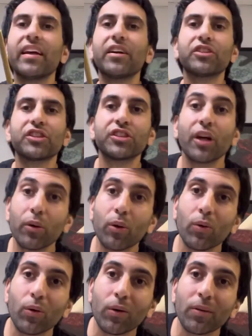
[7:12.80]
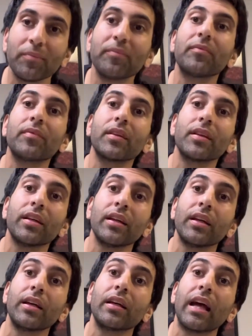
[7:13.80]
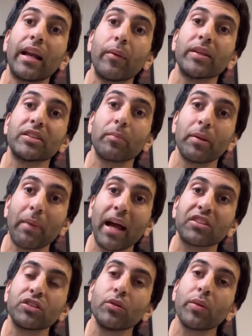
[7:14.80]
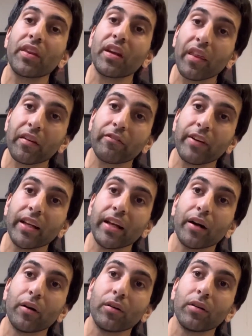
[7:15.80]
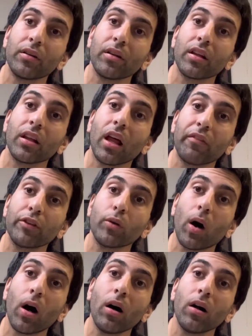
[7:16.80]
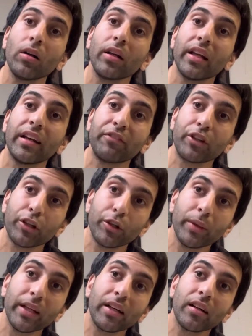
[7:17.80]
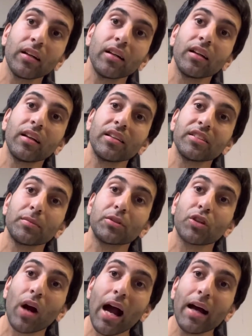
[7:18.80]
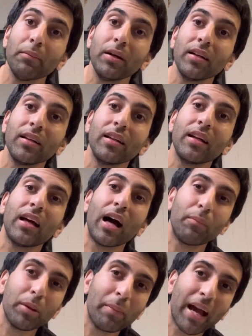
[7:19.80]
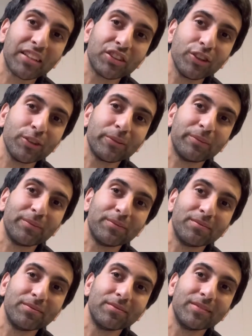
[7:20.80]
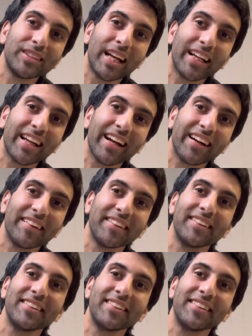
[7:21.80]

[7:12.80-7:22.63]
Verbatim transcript: are just so cool. Anyways, I'll be back soon with another video. Love you all, and if you're new here, subscribe. Be back soon. Take care.